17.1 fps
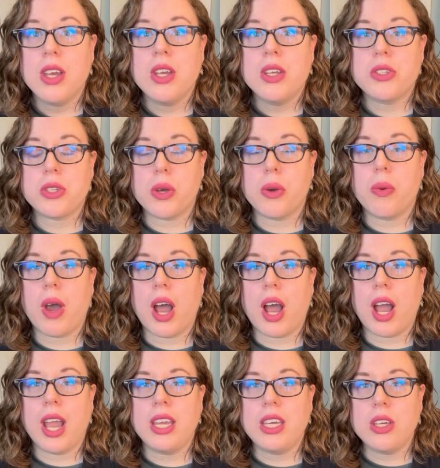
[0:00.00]
So
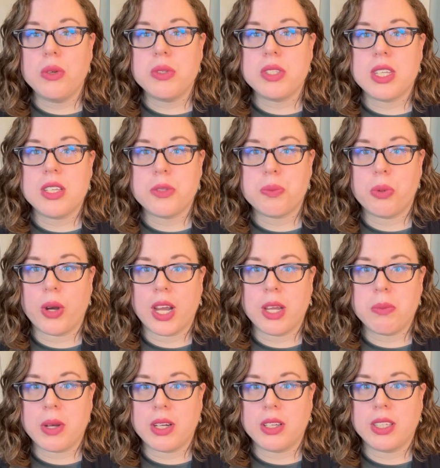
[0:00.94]
I use this
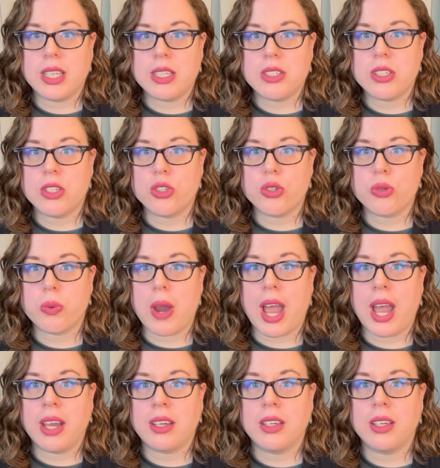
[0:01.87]
primarily to
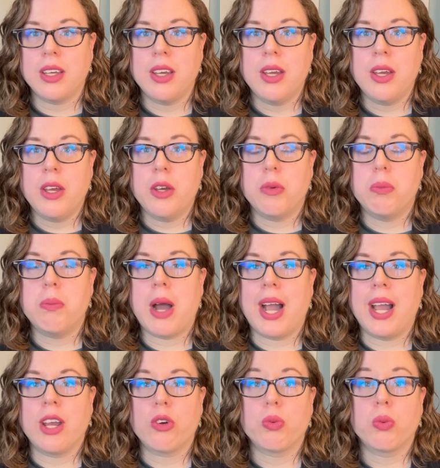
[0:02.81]
track
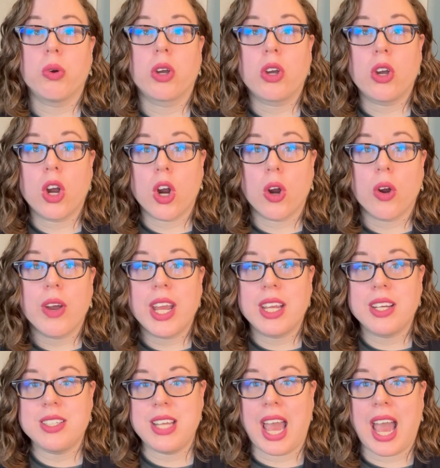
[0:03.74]
my
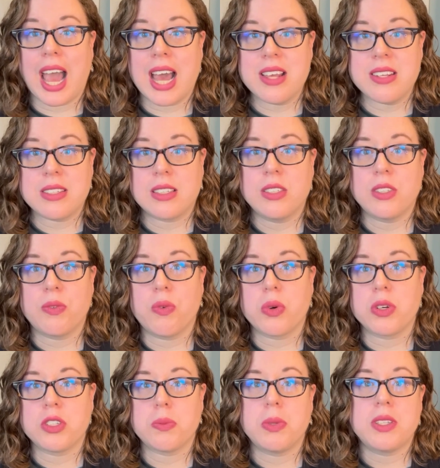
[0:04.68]
recurring tasks
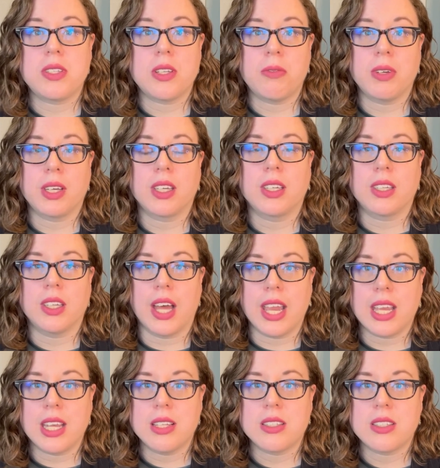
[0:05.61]
for specific
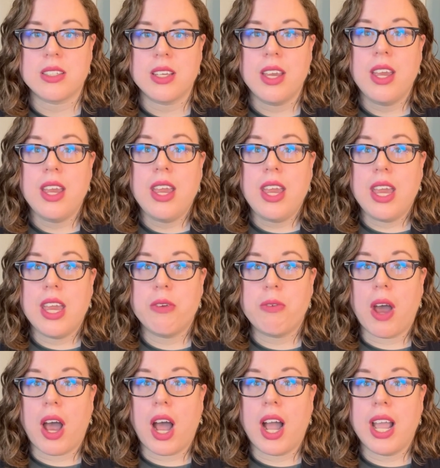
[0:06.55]
clients. If
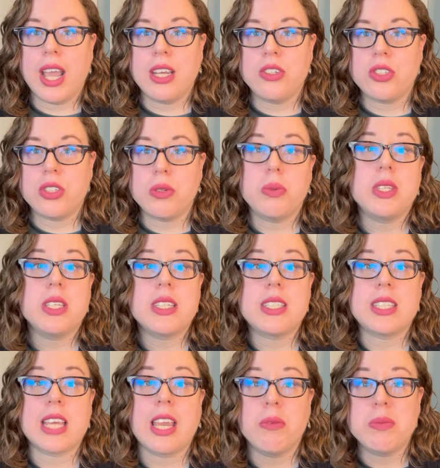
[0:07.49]
I do the
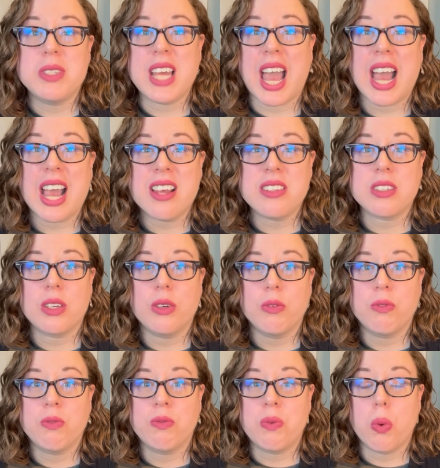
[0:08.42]
same task
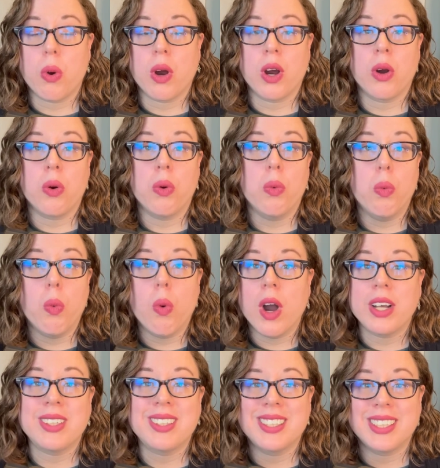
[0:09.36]
for
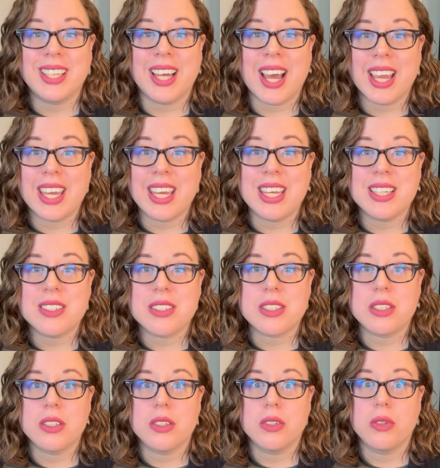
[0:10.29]
one
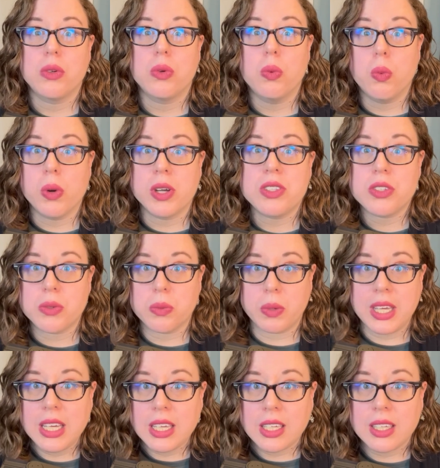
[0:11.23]
client once a
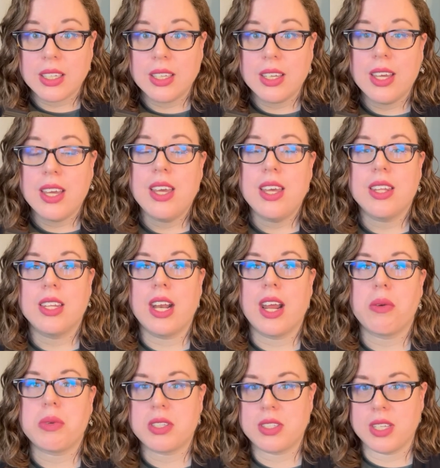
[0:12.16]
week, then
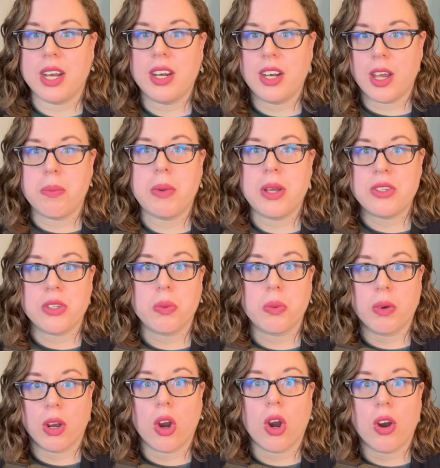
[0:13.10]
I will set it up as a
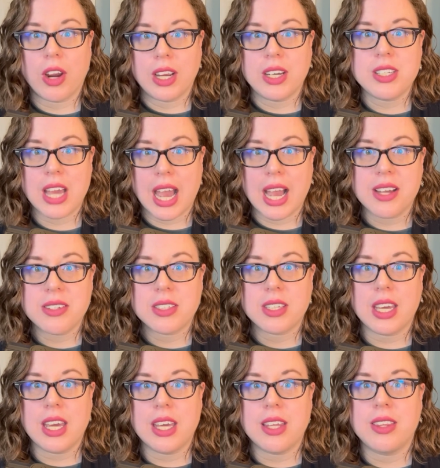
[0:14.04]
recurring
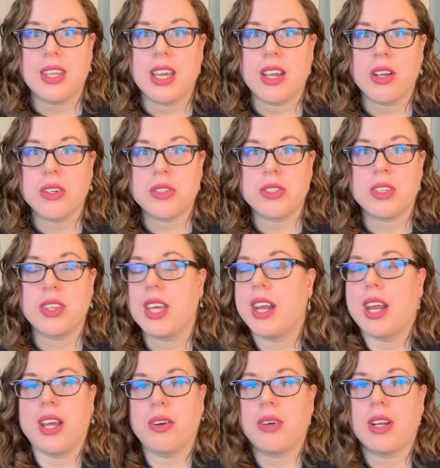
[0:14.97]
task in there so
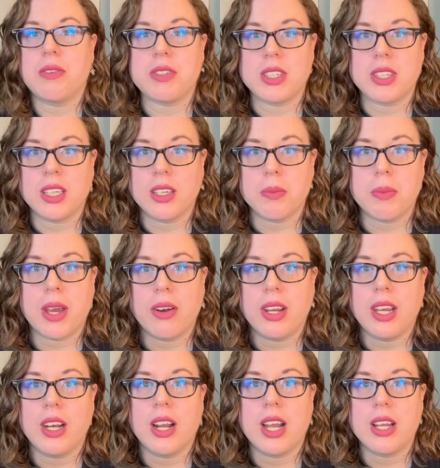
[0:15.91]
that I don't have to think about
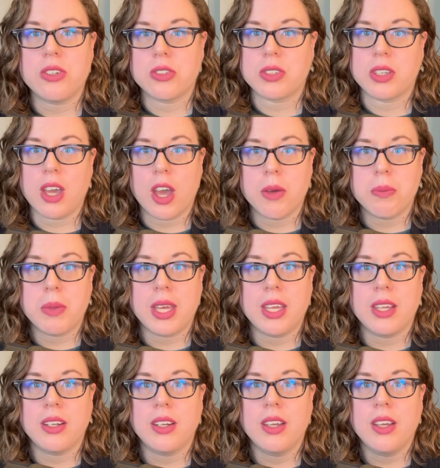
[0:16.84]
it. I just come
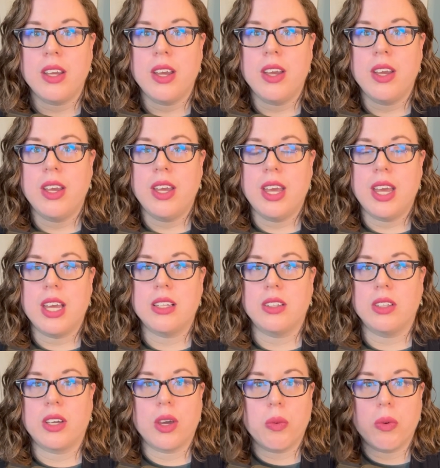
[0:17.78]
in and
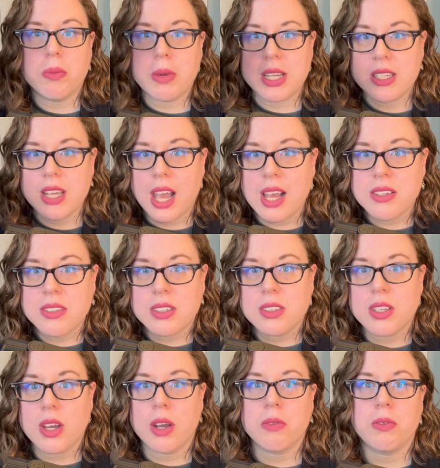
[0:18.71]
look at what my
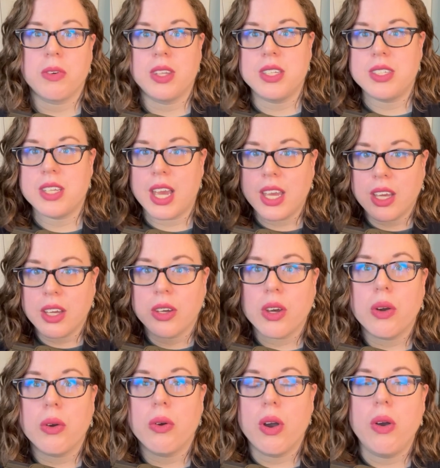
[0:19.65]
tasks are for the day and
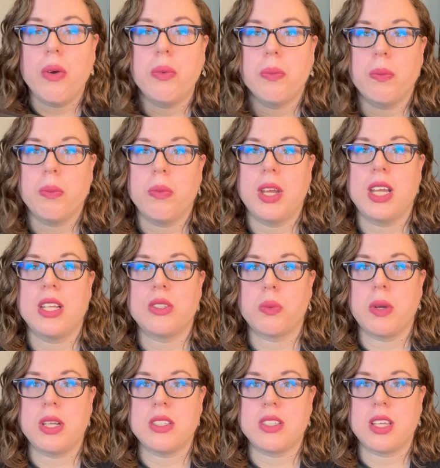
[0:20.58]
go, oh, it's
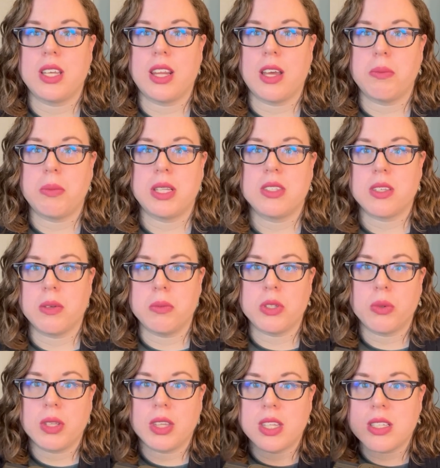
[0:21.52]
Wednesday. That means I'm
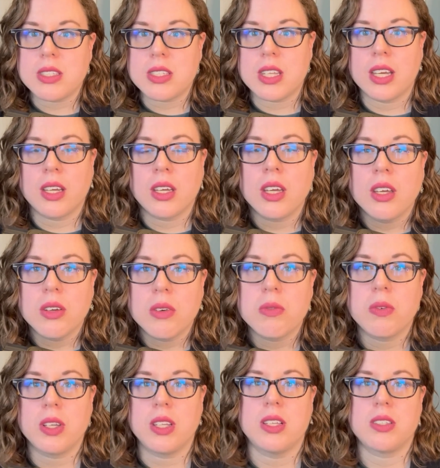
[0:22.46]
doing this thing
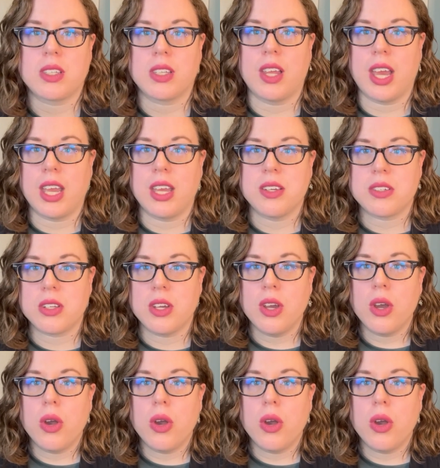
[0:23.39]
for this client.